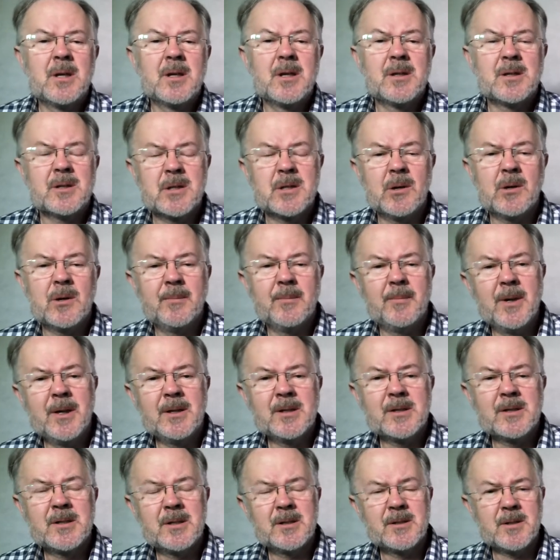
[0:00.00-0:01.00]
So it
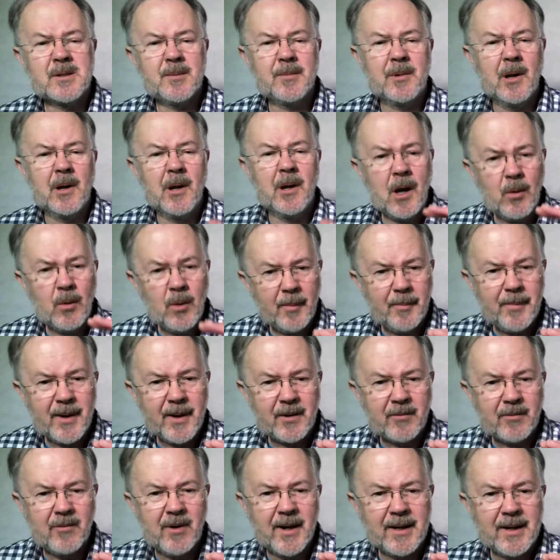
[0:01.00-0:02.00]
means it's a lower bit
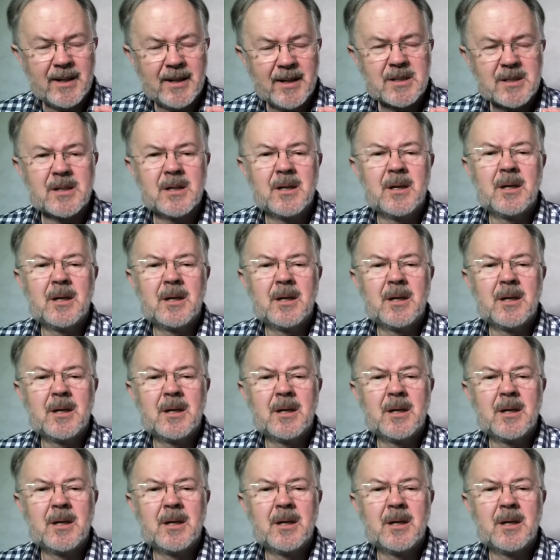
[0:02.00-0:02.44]
rate,